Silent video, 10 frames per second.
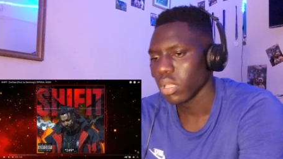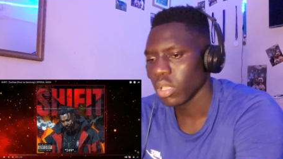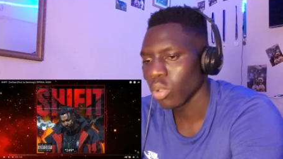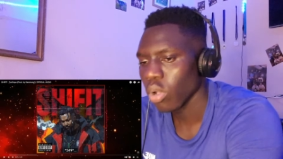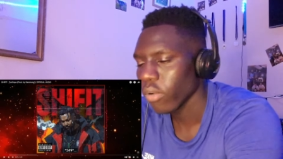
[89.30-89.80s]

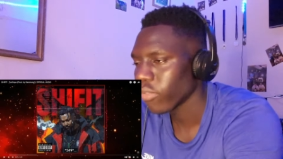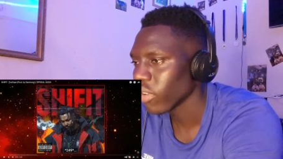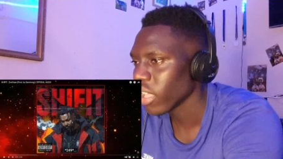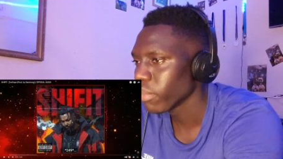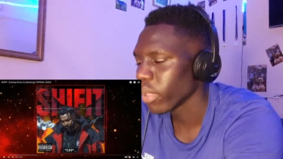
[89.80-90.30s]
He got a
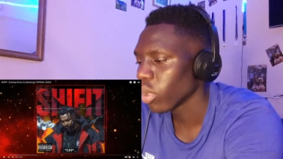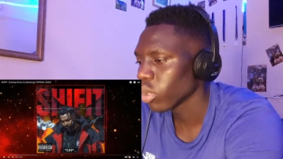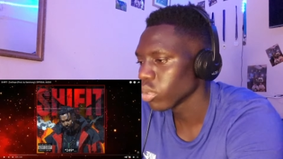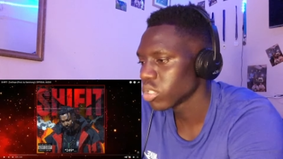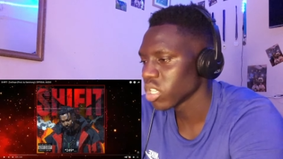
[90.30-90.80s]
flight, but he got
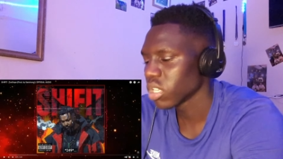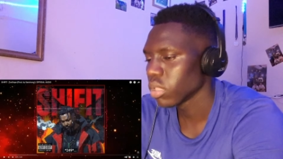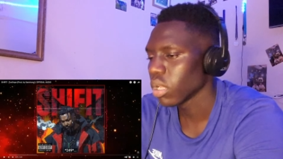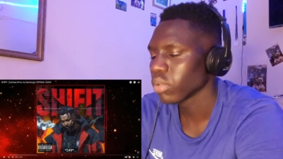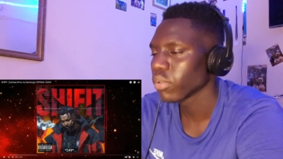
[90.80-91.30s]
no ticket.
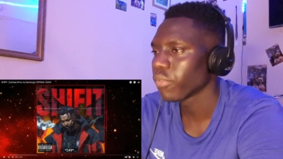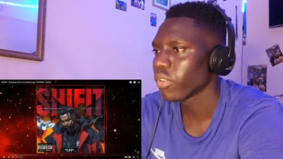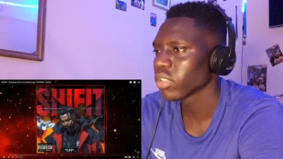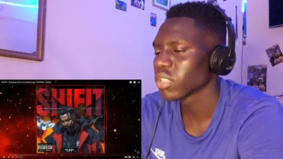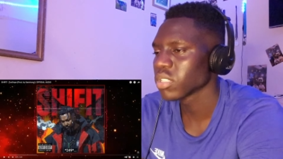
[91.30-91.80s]
How the
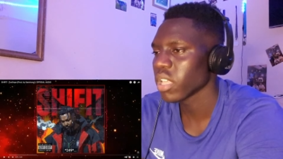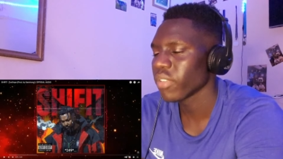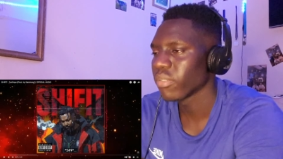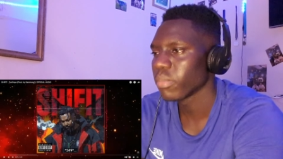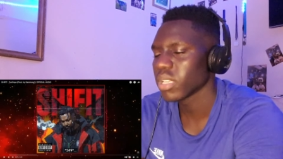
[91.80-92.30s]
fuck does that
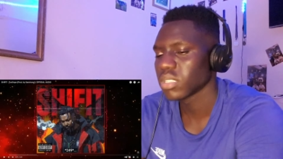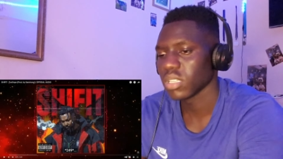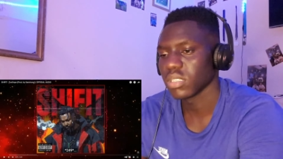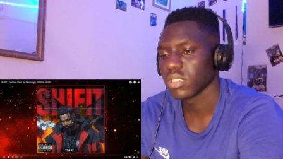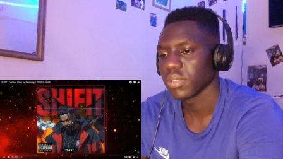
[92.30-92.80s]
even make
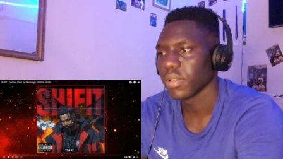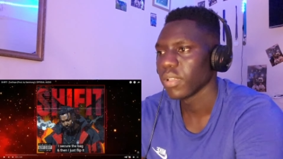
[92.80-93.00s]
sense?